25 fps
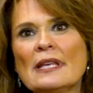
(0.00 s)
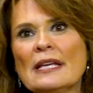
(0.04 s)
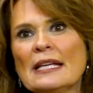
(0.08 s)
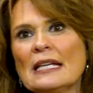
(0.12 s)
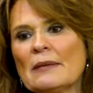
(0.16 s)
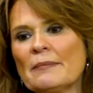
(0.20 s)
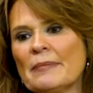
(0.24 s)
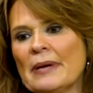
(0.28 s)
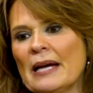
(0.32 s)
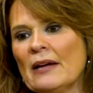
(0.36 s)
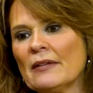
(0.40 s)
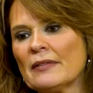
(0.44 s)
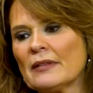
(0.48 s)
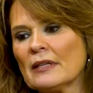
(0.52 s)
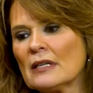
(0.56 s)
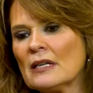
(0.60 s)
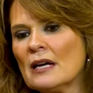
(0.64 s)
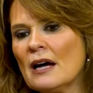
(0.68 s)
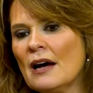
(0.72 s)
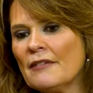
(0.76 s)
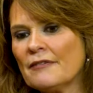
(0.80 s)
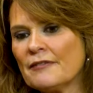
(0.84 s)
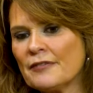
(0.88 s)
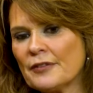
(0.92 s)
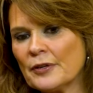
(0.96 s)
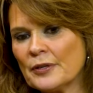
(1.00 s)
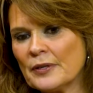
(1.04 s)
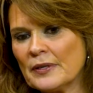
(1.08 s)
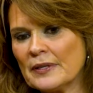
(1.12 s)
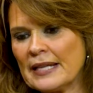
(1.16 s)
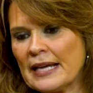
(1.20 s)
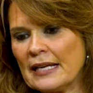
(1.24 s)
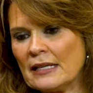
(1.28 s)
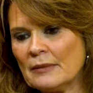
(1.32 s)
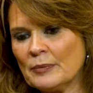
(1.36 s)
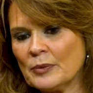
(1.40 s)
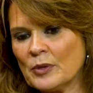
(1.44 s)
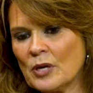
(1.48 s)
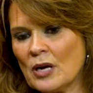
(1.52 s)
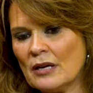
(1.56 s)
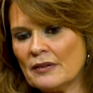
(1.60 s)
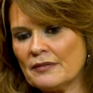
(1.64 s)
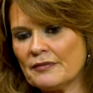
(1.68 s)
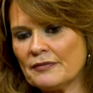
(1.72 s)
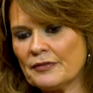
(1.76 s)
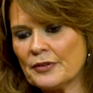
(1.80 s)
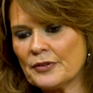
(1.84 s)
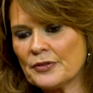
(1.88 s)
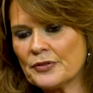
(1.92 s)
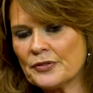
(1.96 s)
To think about the comfort that it
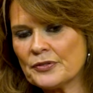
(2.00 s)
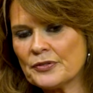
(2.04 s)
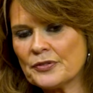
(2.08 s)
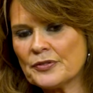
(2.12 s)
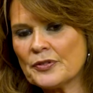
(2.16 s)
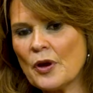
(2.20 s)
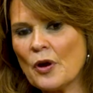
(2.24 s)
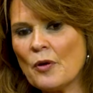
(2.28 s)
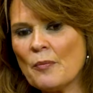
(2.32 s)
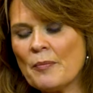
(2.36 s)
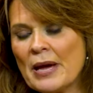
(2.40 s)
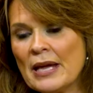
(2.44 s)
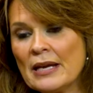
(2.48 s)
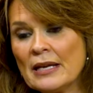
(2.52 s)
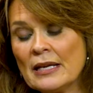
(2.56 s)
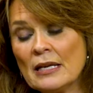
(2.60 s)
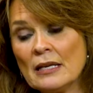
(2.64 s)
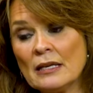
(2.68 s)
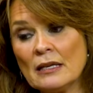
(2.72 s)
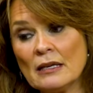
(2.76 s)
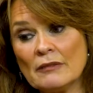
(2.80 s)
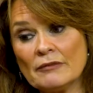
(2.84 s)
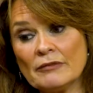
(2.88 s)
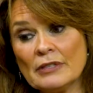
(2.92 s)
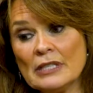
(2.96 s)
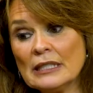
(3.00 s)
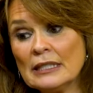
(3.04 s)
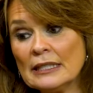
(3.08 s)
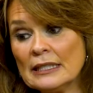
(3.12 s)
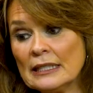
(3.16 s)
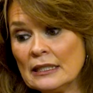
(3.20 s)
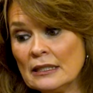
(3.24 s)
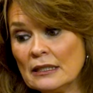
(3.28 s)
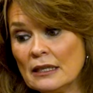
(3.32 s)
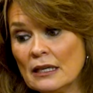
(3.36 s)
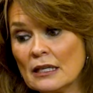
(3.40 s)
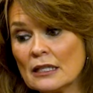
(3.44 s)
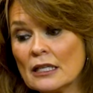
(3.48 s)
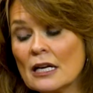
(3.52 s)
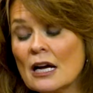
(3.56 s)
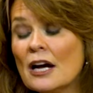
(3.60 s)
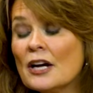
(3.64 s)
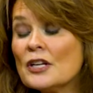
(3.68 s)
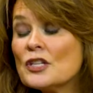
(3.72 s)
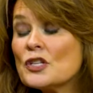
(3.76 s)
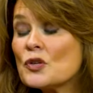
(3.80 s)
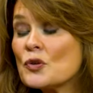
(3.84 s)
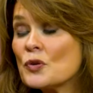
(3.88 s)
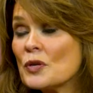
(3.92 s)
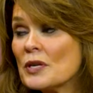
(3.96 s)
brought for so many, really, a
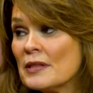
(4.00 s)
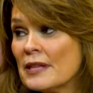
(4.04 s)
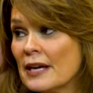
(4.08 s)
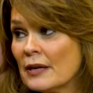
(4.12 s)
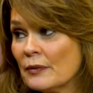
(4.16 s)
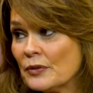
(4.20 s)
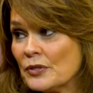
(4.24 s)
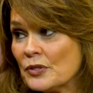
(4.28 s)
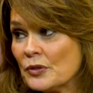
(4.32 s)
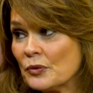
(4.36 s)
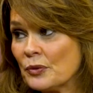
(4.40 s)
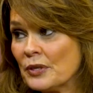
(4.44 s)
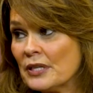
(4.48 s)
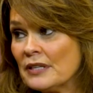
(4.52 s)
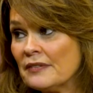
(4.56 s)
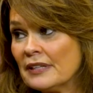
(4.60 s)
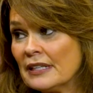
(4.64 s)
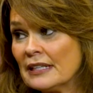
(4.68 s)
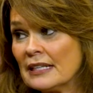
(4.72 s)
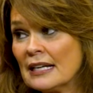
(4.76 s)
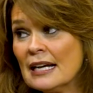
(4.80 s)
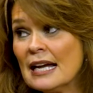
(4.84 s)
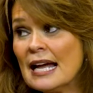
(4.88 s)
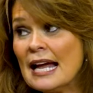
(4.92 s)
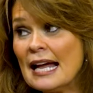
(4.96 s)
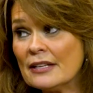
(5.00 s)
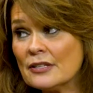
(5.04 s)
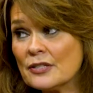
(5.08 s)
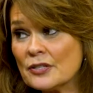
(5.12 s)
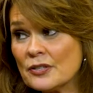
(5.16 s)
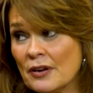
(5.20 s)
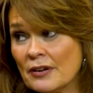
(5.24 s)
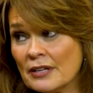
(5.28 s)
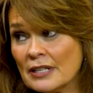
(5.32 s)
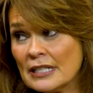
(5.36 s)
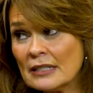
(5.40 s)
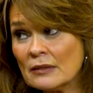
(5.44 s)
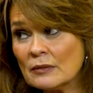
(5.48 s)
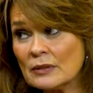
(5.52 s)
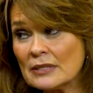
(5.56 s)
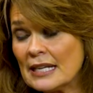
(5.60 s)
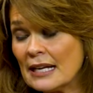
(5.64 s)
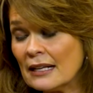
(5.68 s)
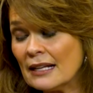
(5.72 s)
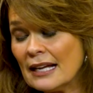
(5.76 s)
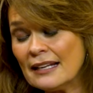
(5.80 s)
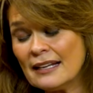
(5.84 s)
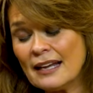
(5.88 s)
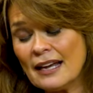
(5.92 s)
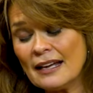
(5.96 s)
country that was grieving. Yeah. And starting with
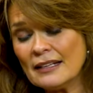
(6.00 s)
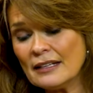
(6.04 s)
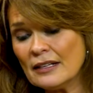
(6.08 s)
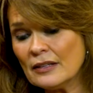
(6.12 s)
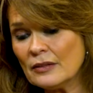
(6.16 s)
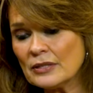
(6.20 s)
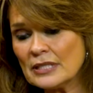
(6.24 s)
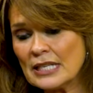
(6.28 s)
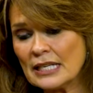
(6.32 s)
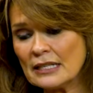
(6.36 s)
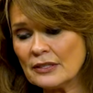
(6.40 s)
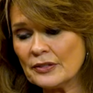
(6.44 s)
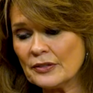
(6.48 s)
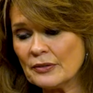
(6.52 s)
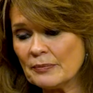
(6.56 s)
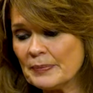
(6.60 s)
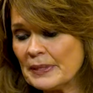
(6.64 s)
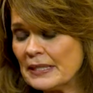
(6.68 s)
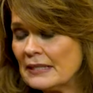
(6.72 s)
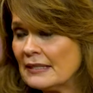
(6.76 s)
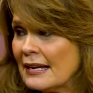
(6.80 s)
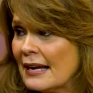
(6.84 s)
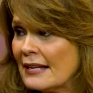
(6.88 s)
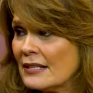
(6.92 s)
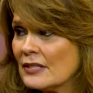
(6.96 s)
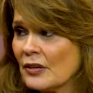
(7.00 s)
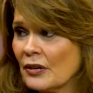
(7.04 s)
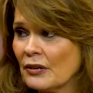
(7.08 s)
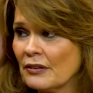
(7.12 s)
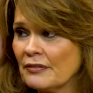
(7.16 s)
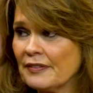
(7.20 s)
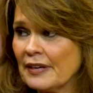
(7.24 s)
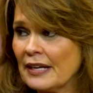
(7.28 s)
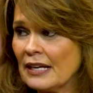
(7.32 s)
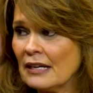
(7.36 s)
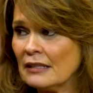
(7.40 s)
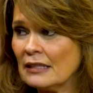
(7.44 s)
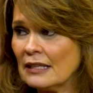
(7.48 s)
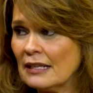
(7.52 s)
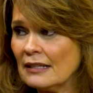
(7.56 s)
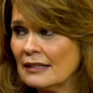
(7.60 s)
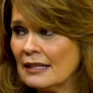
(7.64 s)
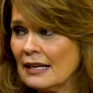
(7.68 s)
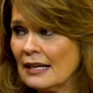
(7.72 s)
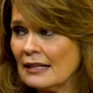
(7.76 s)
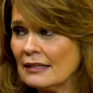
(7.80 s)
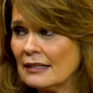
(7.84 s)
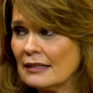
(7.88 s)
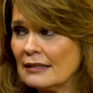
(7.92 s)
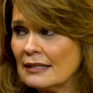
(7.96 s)
Dale, I, I know, Dana, you're a big NASCAR fan, and
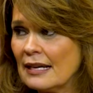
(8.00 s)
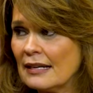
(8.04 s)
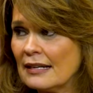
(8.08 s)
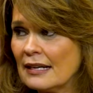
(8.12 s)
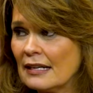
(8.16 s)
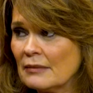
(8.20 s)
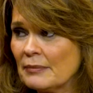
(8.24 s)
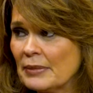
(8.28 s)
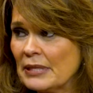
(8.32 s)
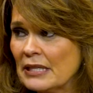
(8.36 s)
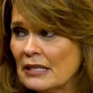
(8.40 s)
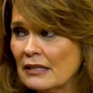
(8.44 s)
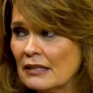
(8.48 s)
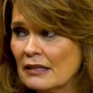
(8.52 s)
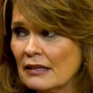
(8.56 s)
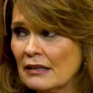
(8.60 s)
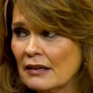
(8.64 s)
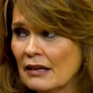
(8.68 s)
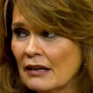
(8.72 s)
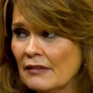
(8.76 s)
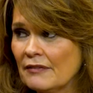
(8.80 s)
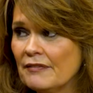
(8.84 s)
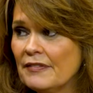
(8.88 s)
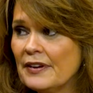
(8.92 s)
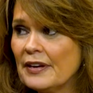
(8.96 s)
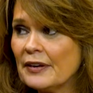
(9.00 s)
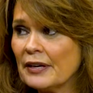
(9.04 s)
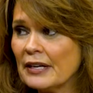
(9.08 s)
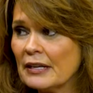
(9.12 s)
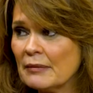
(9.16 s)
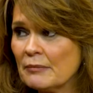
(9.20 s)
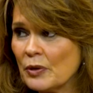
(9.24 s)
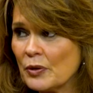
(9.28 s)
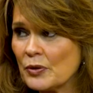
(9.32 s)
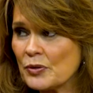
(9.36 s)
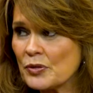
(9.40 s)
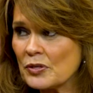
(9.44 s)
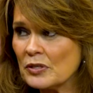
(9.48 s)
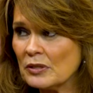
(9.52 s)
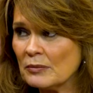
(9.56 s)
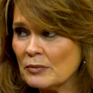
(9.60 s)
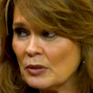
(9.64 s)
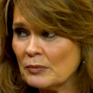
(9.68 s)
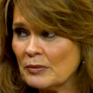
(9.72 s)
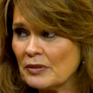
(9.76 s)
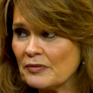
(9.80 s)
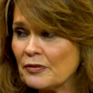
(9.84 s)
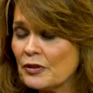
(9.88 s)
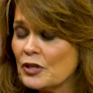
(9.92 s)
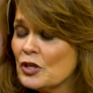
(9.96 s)
that, that had to be a, a very emotional
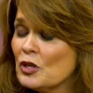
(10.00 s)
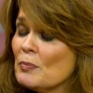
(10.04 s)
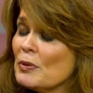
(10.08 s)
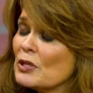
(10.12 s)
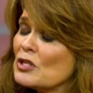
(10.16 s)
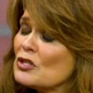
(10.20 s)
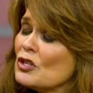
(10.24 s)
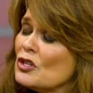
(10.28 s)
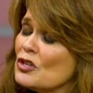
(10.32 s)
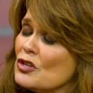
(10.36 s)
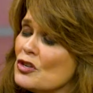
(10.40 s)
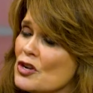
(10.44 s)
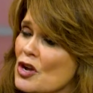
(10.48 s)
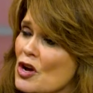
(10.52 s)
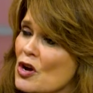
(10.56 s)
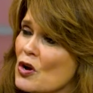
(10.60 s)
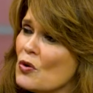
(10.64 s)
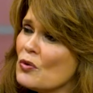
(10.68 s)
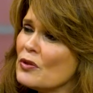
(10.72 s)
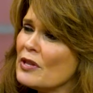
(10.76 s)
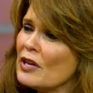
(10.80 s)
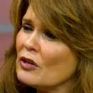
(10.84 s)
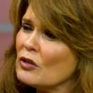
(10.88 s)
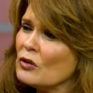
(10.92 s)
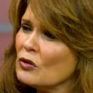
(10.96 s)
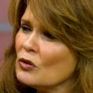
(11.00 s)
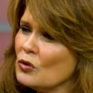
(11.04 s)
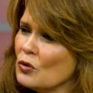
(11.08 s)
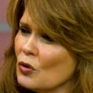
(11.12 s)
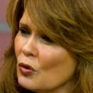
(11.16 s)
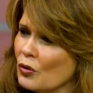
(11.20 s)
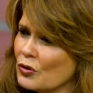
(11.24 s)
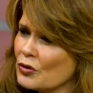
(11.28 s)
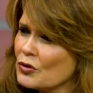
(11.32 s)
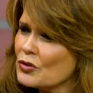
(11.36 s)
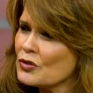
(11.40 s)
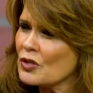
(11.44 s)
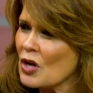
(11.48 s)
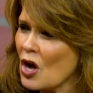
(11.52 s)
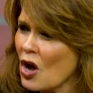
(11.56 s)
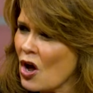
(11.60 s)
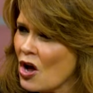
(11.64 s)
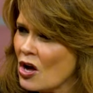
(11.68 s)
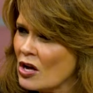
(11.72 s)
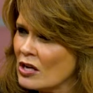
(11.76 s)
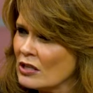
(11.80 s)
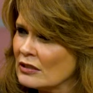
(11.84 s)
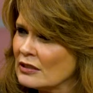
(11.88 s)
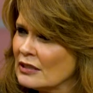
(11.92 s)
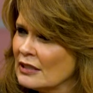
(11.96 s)
moment for oh. you, but to know that your
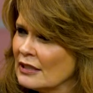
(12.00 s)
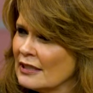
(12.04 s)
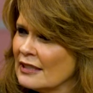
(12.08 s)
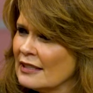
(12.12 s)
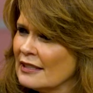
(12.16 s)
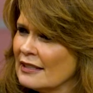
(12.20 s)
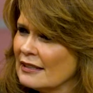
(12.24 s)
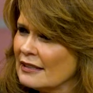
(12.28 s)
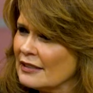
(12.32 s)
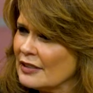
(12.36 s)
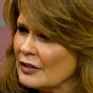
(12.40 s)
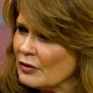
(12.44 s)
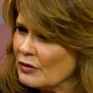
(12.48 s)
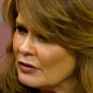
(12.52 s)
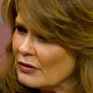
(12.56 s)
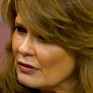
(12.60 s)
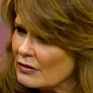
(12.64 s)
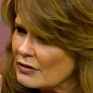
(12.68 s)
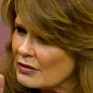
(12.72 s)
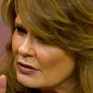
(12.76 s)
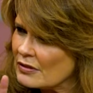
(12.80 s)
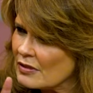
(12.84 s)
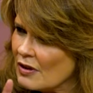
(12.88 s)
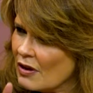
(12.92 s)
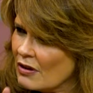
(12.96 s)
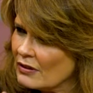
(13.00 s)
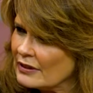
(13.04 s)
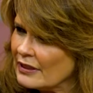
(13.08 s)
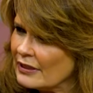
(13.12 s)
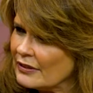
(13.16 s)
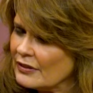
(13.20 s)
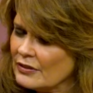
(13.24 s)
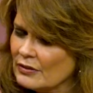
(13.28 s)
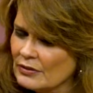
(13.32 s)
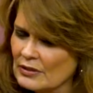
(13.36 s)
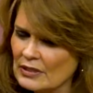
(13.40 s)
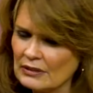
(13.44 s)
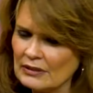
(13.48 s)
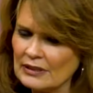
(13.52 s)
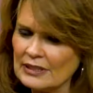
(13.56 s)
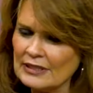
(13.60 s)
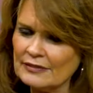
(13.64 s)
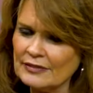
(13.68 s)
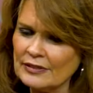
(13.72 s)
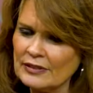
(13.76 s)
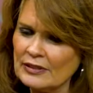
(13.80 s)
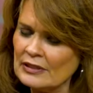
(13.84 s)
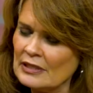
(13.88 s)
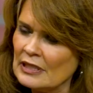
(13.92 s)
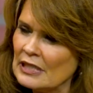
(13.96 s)
song, you know, a song that you
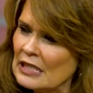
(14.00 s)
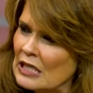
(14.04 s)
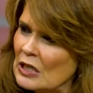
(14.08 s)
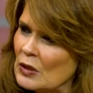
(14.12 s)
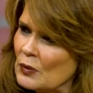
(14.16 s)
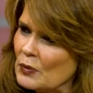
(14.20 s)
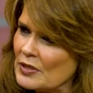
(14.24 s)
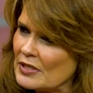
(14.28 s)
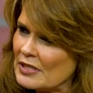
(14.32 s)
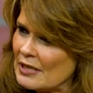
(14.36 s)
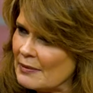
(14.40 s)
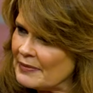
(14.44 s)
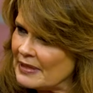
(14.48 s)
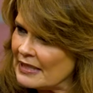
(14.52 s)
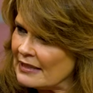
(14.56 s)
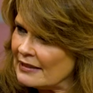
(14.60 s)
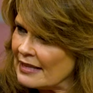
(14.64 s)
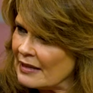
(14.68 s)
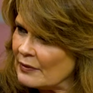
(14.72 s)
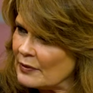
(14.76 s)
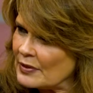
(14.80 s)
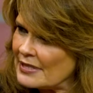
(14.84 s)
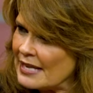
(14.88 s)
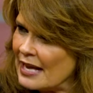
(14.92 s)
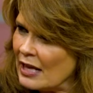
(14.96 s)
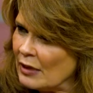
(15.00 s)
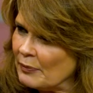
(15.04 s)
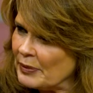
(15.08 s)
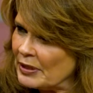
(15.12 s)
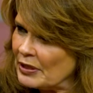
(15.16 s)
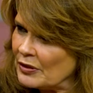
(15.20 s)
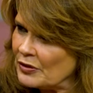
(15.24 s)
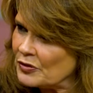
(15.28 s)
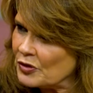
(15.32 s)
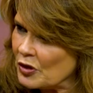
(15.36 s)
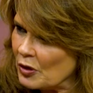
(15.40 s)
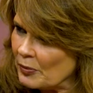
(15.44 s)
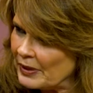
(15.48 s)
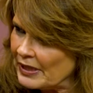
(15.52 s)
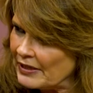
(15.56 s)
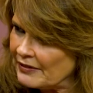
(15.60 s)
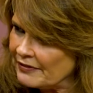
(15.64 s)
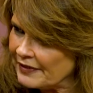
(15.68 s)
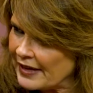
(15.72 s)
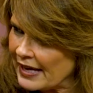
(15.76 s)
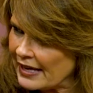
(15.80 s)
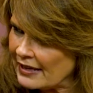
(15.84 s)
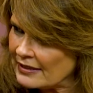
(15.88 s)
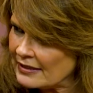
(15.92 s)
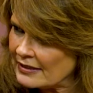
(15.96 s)
delivered was something that was helping so many
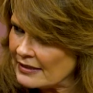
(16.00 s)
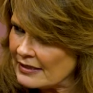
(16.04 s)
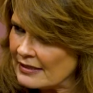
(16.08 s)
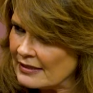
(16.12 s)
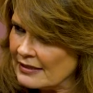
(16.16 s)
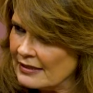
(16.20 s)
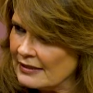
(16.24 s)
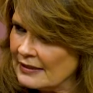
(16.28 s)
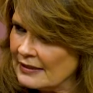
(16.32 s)
fans. It was